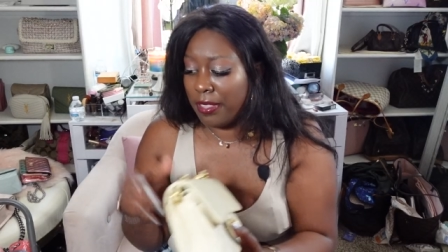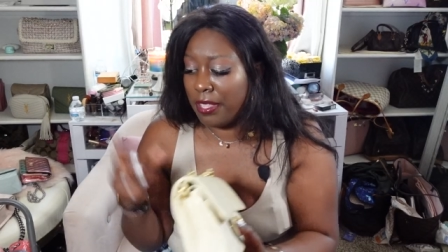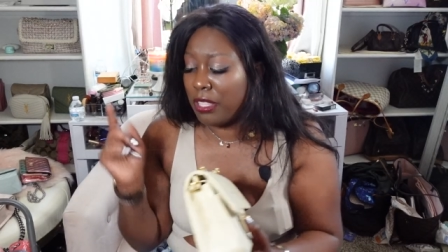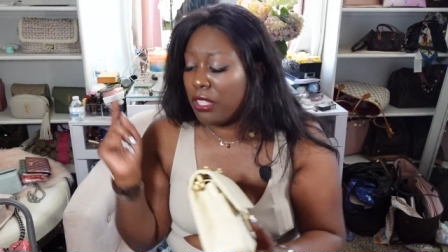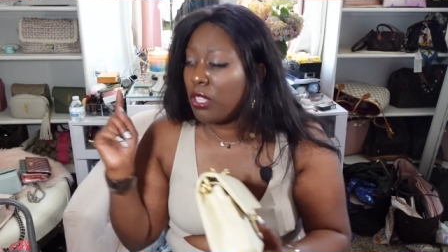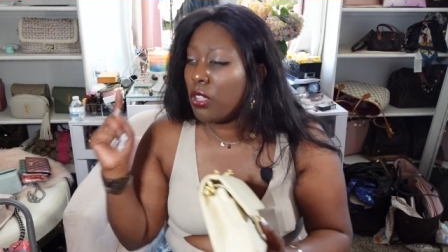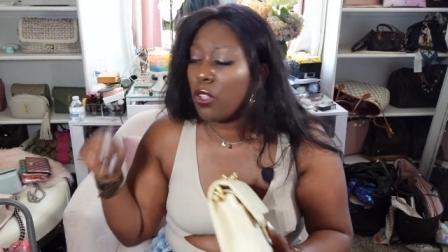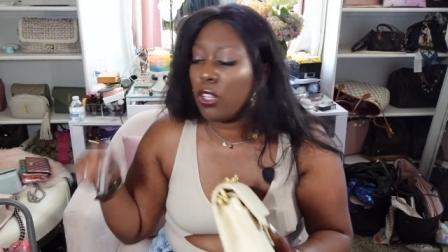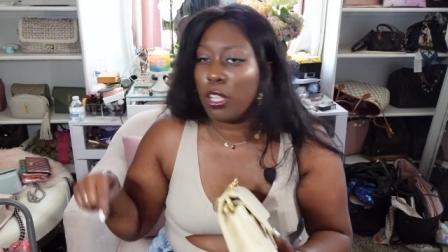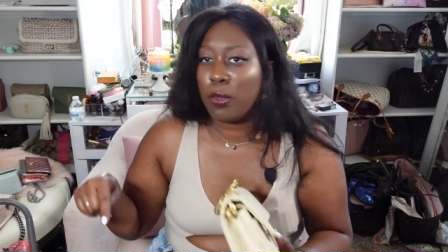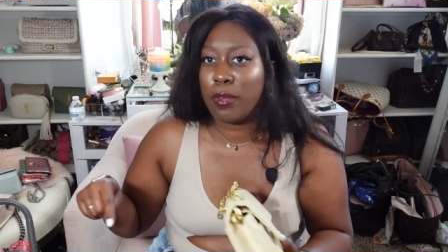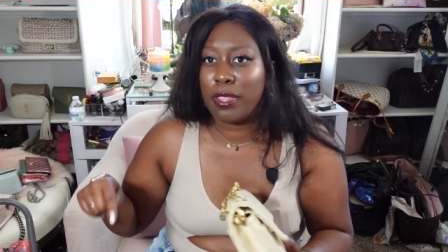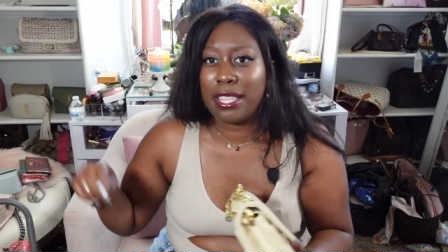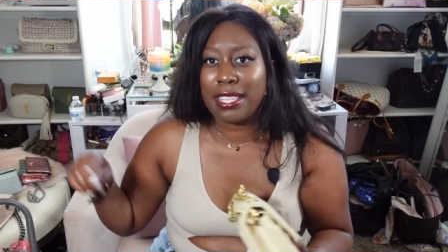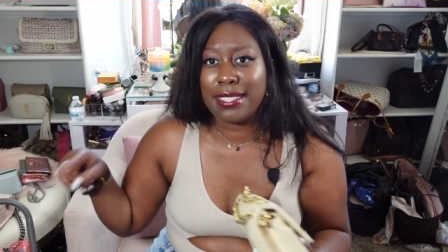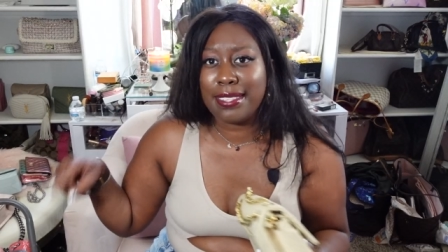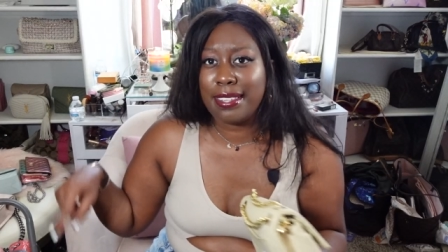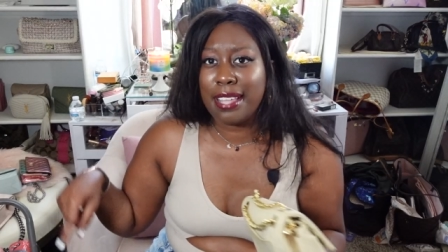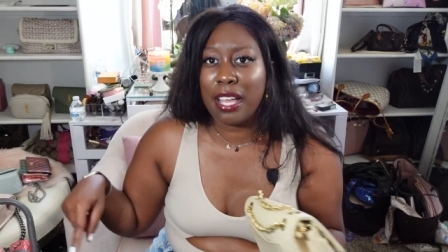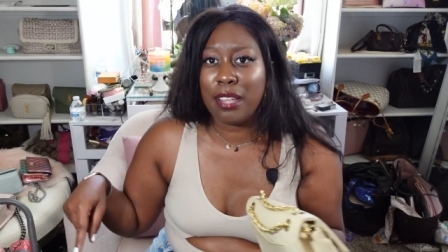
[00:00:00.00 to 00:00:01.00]
I think the only one
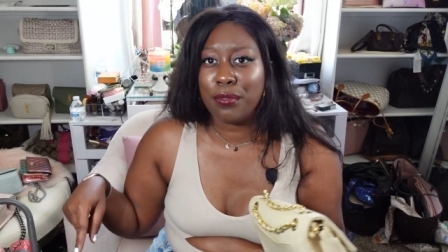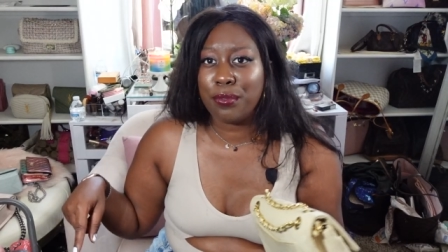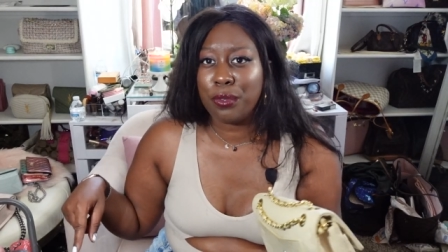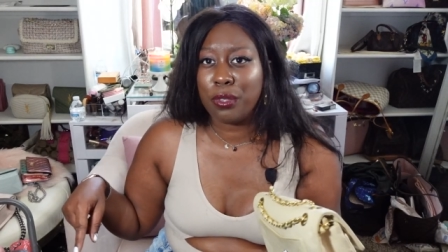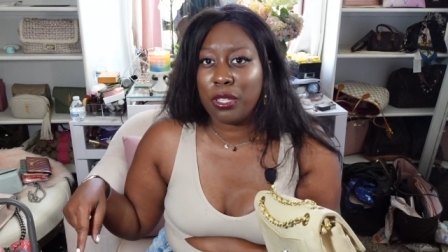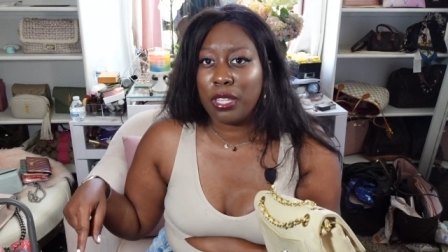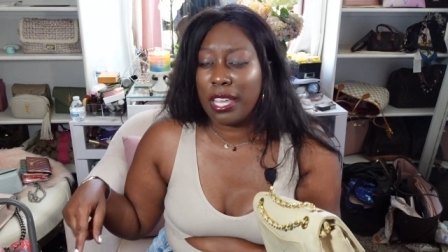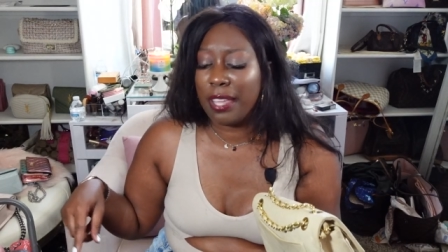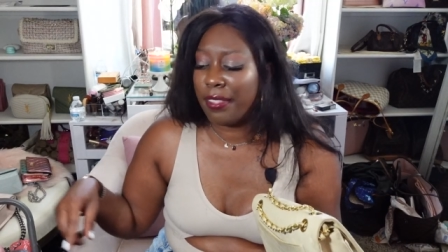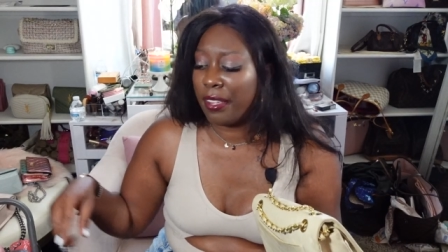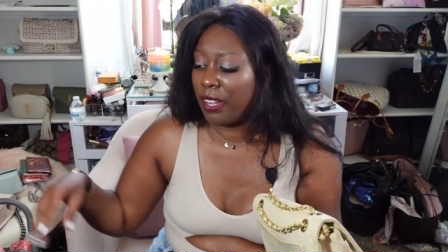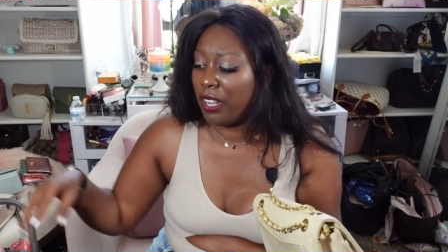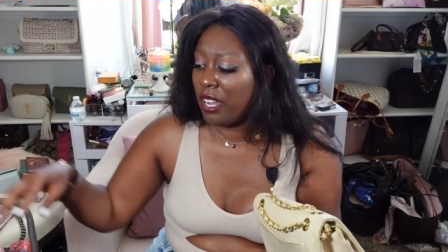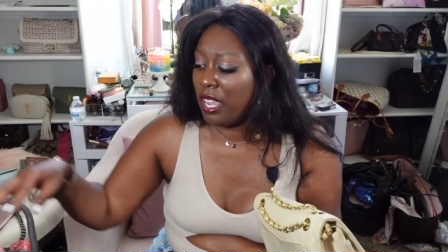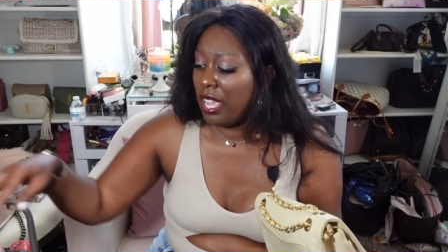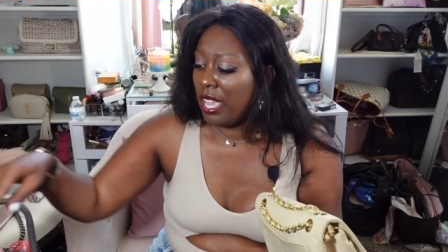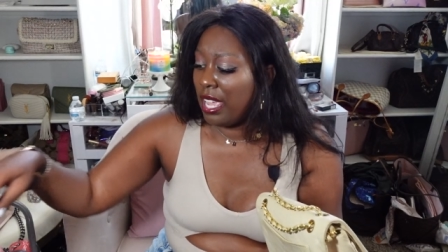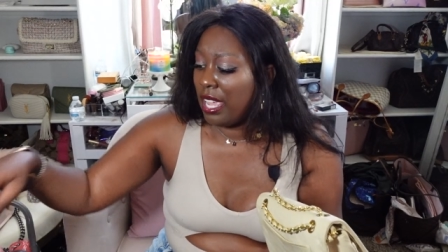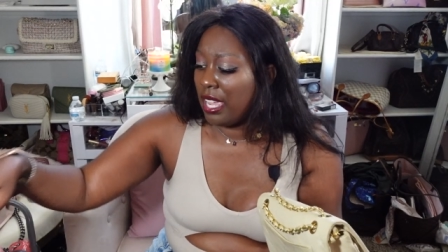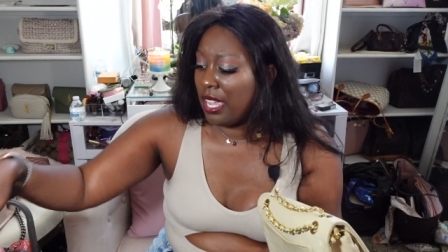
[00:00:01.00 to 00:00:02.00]
that's not full leather
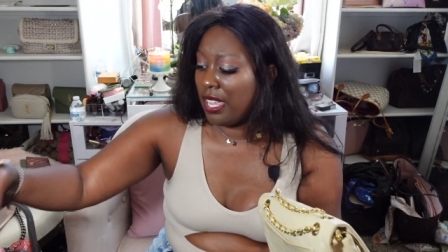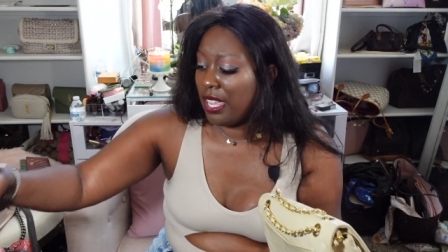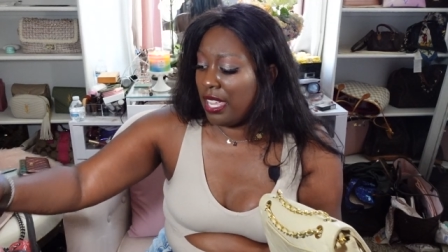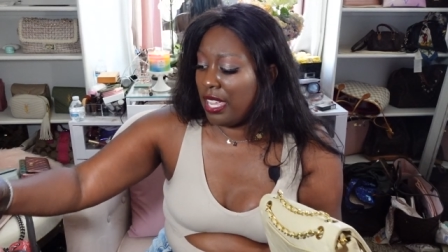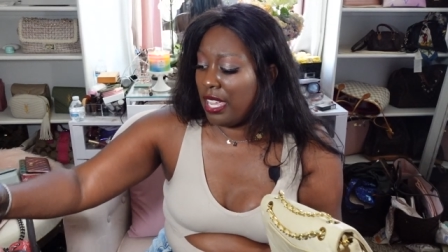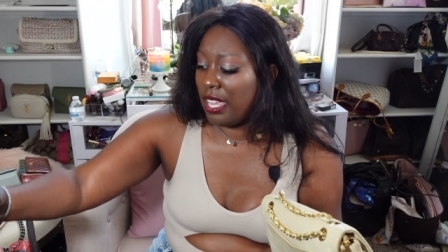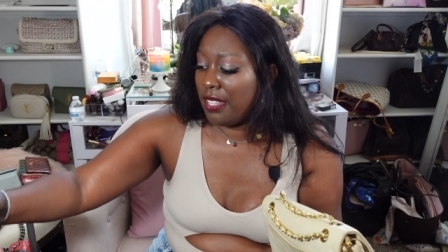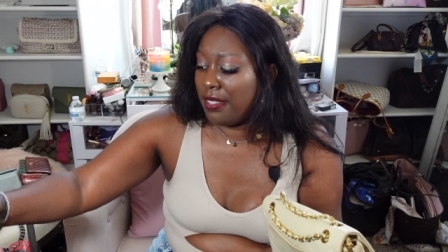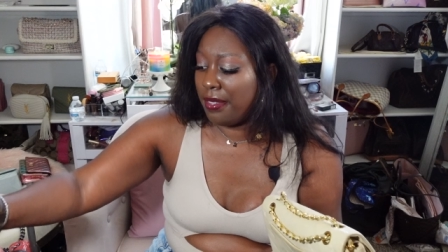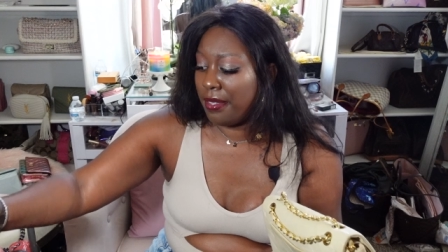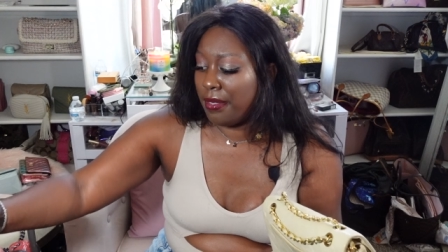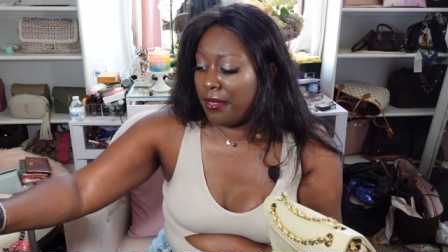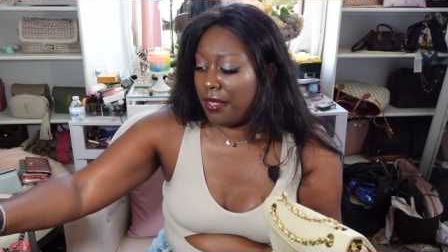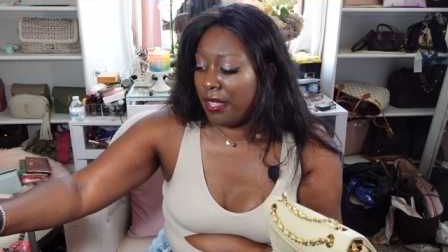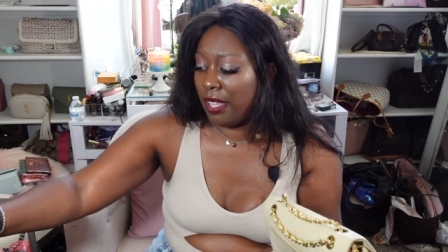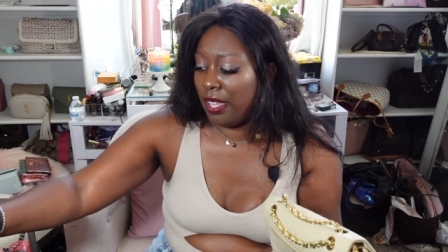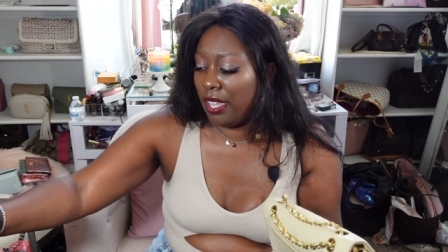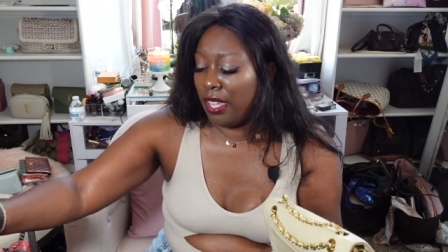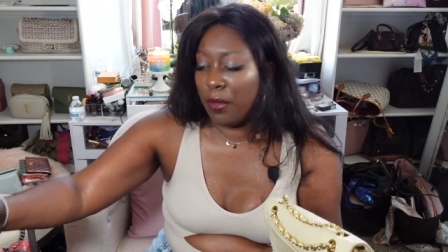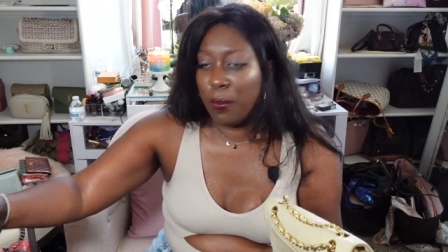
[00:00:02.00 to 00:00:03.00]
is
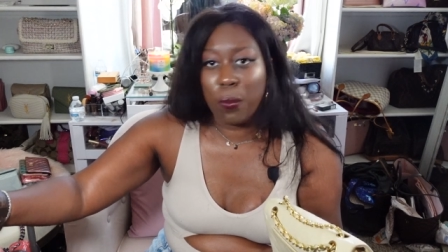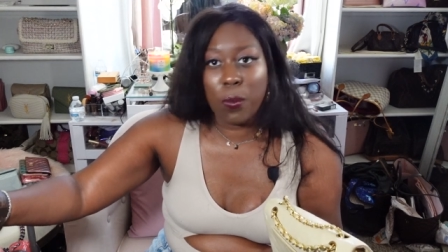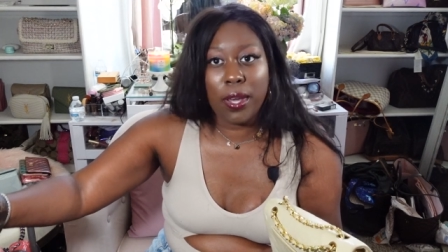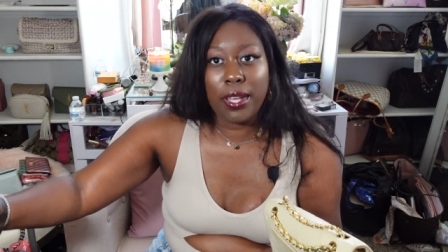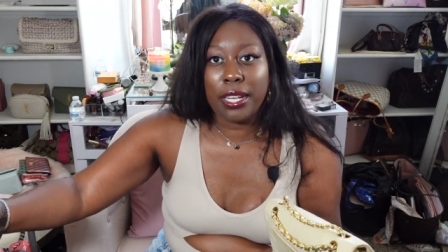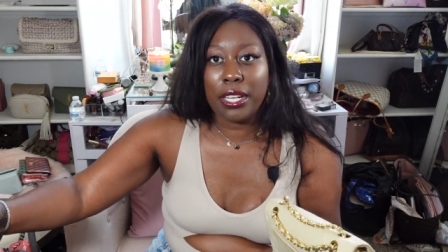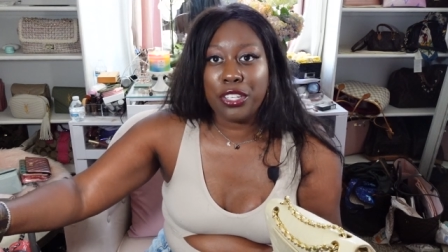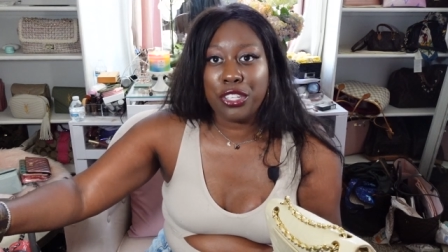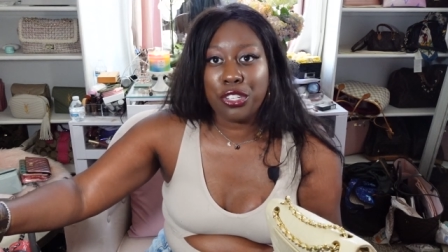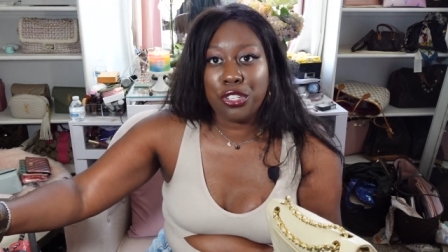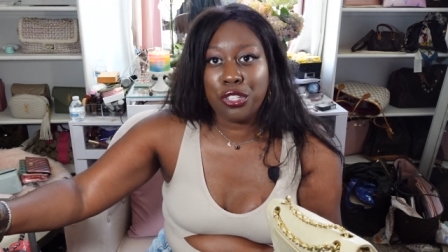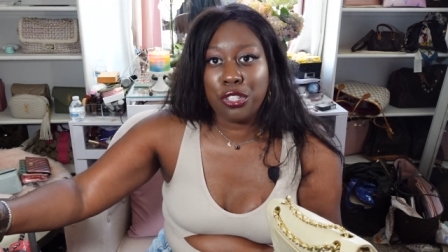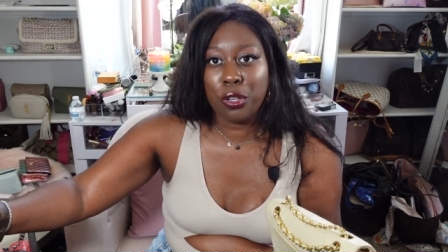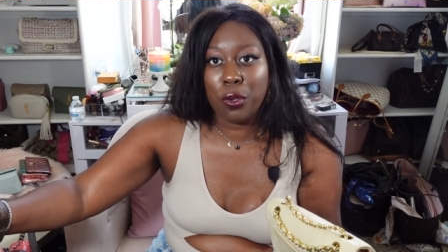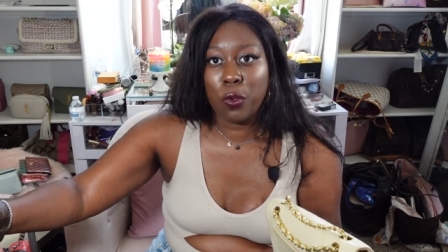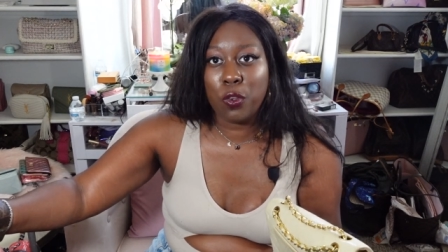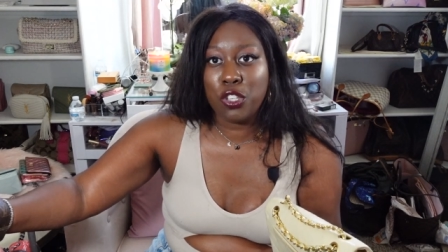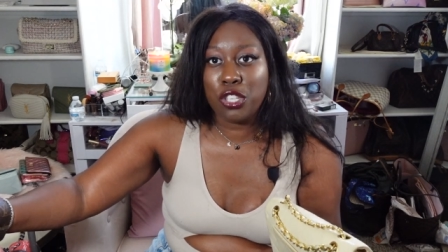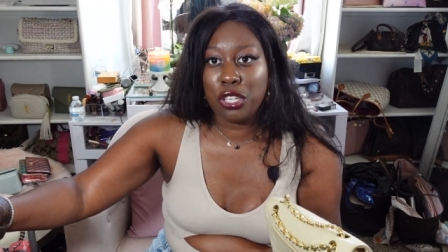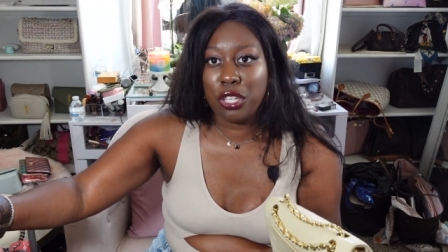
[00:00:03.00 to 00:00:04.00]
the one I just
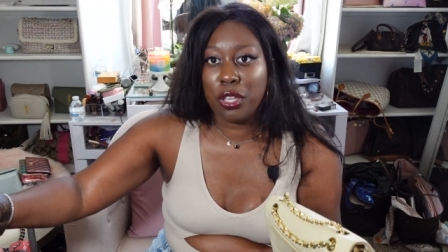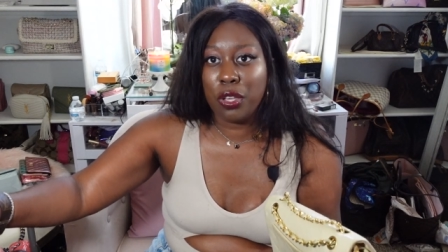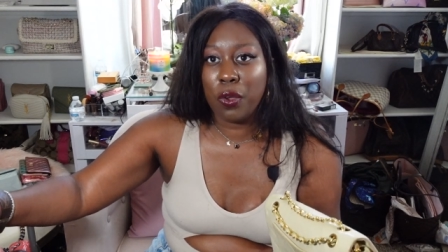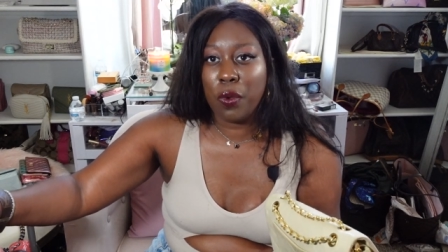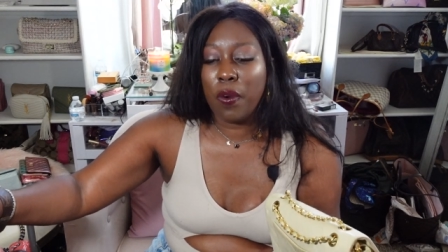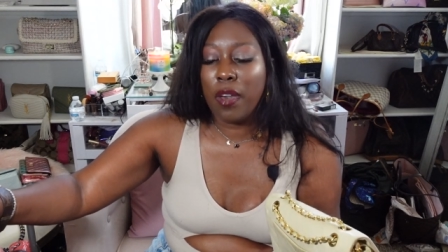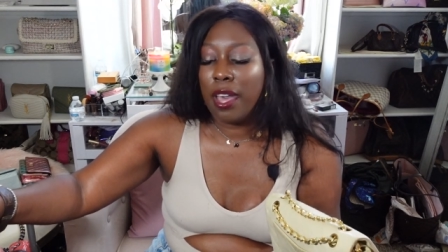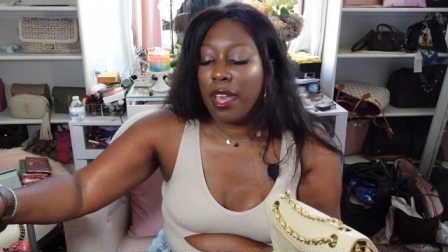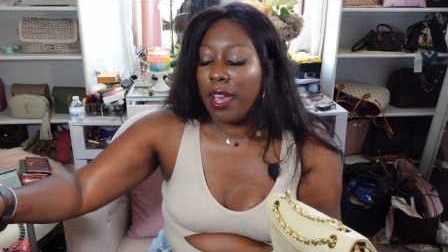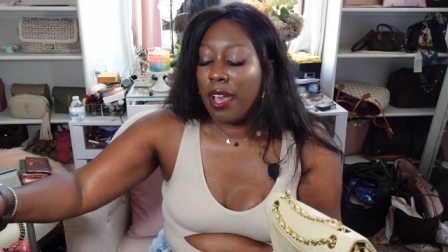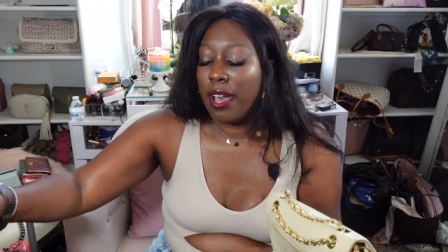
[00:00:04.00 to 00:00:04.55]
showed you,